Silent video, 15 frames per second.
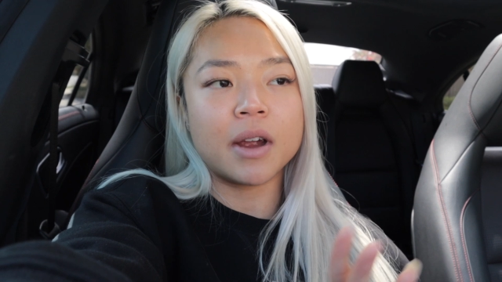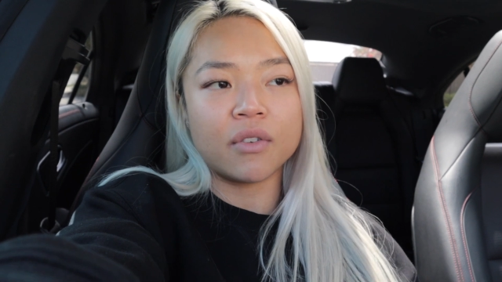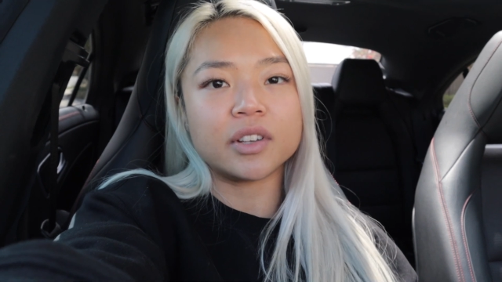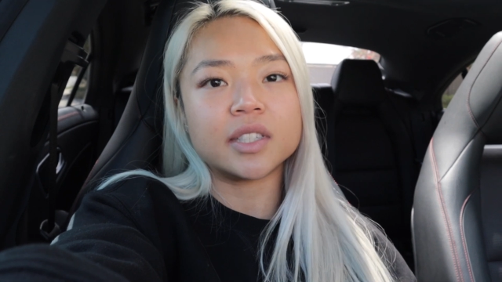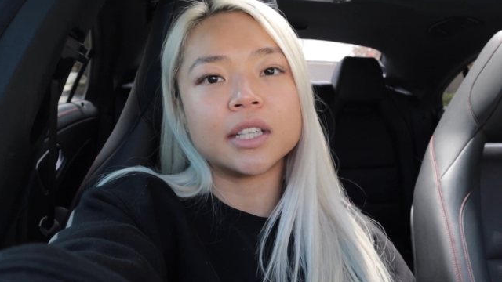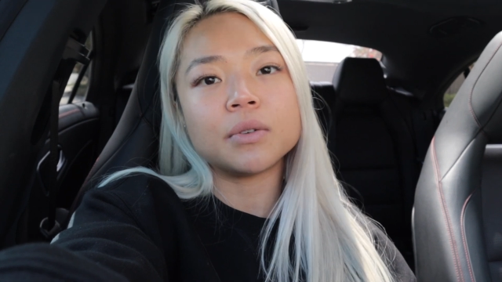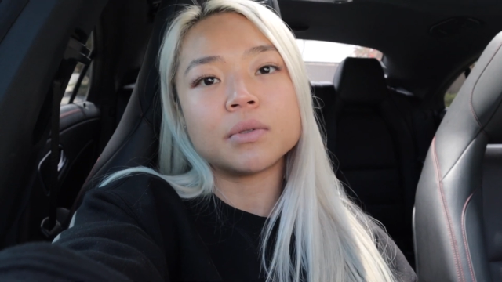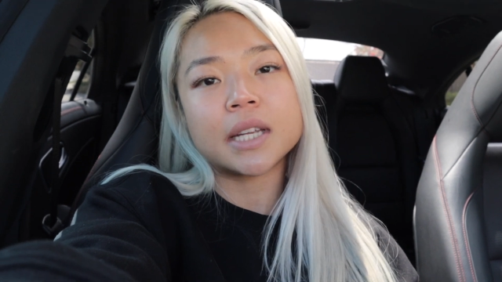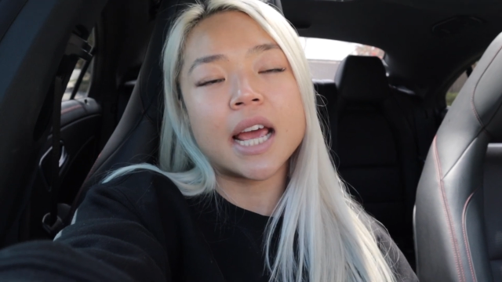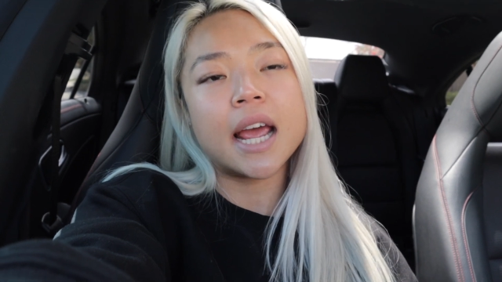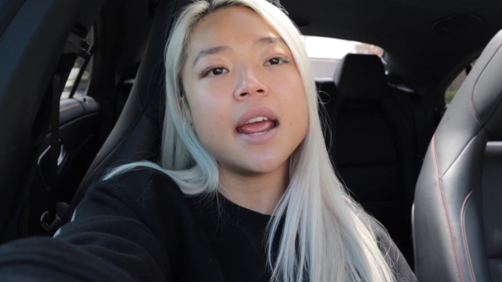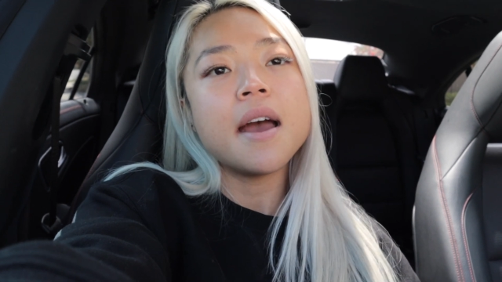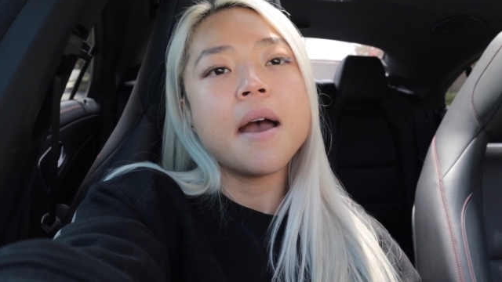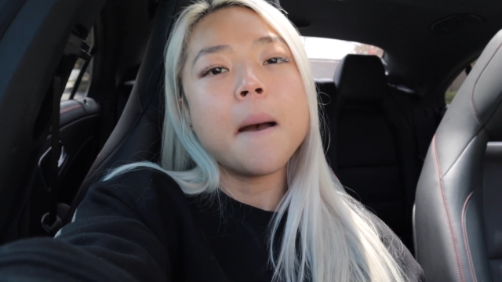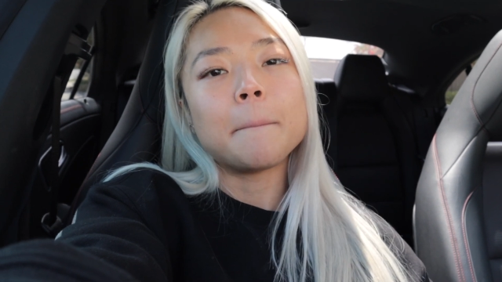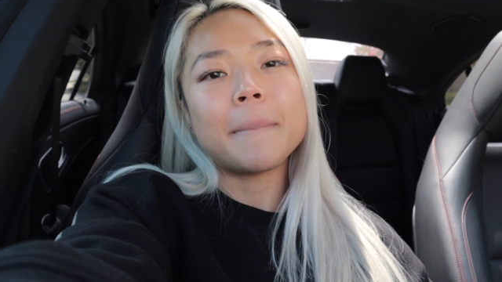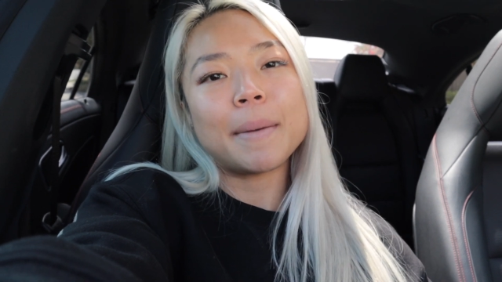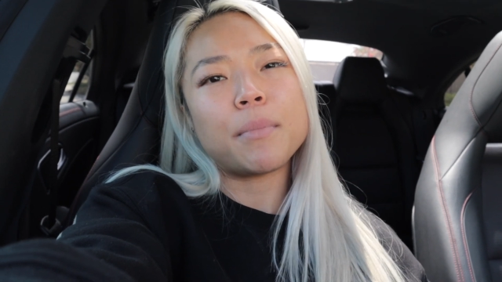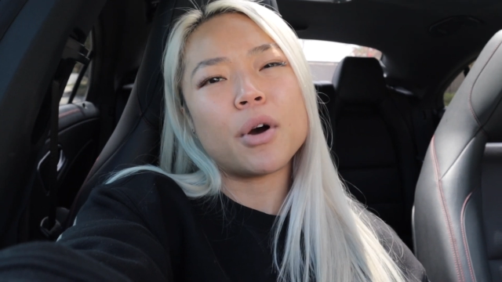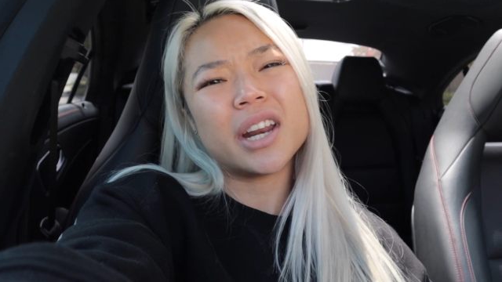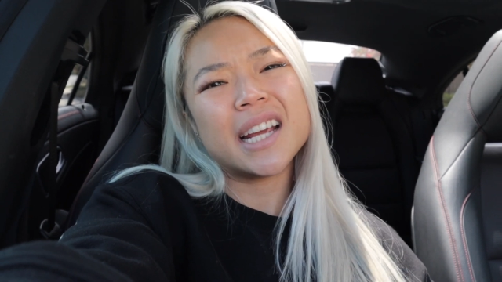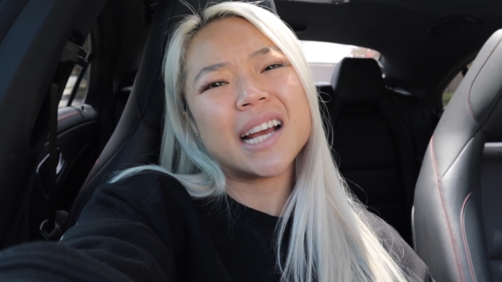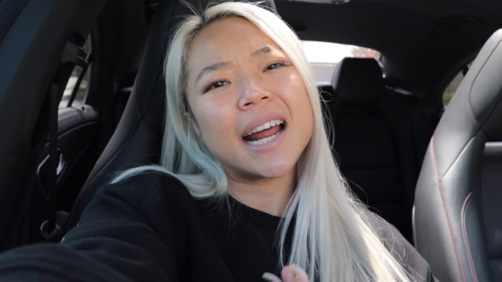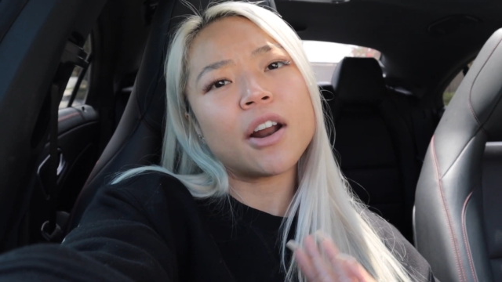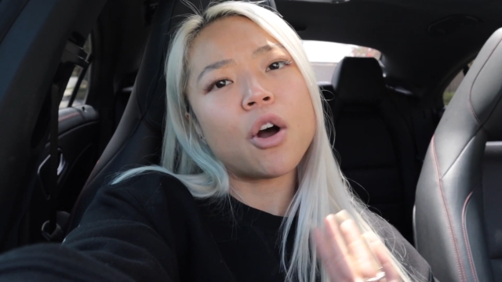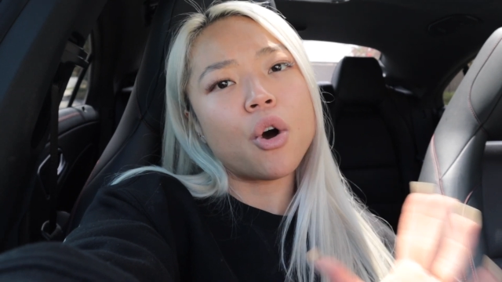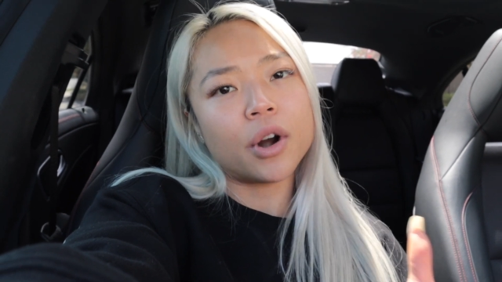every single day, my body kind of